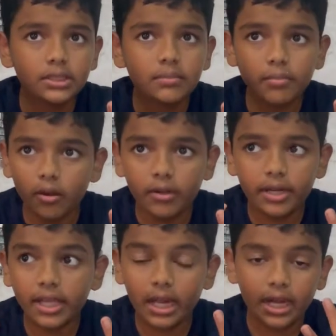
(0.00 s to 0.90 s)

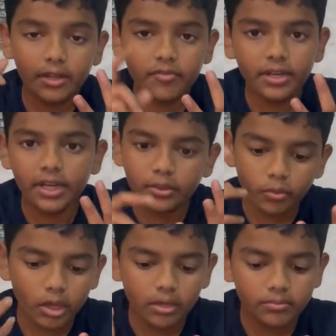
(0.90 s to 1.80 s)
boundary and a definite
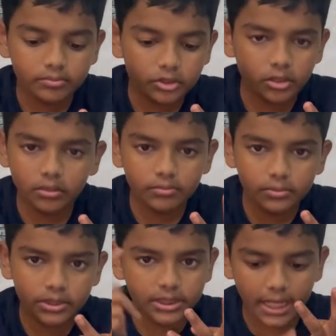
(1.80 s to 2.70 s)
volume. So
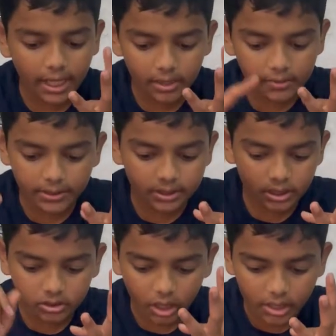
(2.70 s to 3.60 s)
chair is a
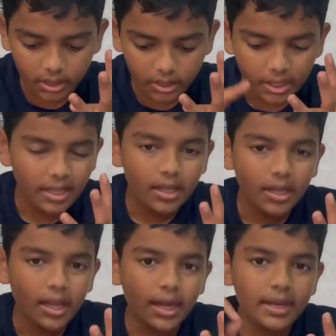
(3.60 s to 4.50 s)
solid.
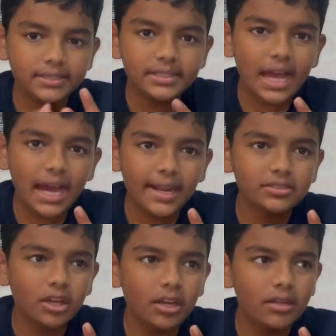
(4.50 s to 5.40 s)
And is air a
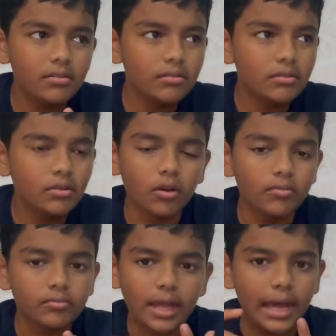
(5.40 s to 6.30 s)
solid? No,
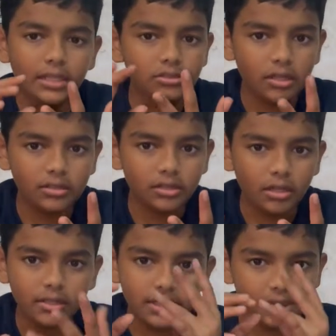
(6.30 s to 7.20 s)
air is not a
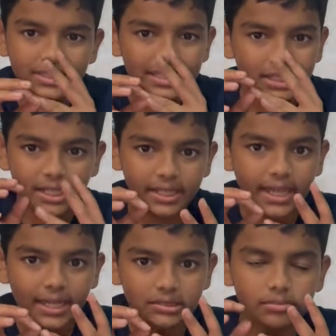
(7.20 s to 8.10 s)
solid. It's actually a
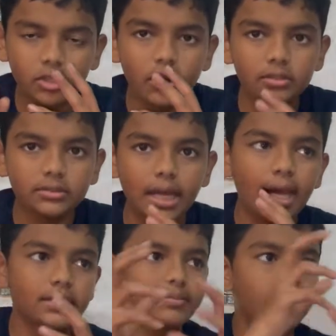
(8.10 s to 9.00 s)
gas because
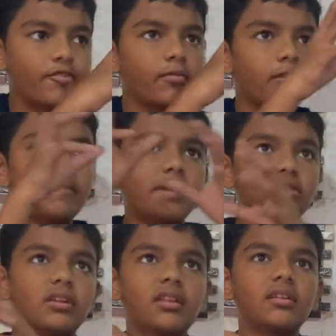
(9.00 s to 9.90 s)
air spread from one place
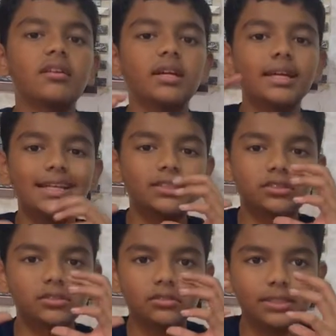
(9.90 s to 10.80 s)
to another.
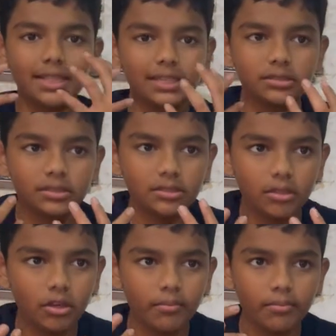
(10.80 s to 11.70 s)
It has
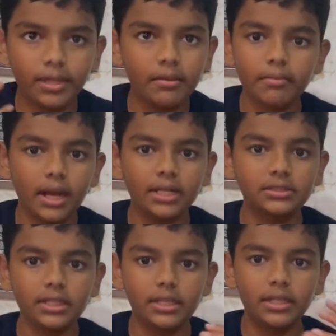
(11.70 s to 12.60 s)
no big
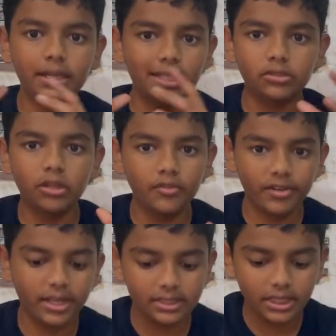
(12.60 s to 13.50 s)
mass and it has no
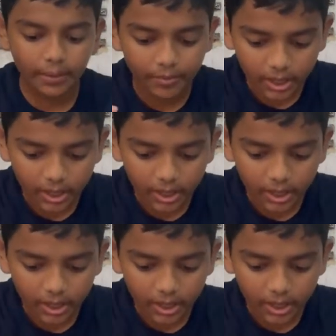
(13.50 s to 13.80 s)
definite shape,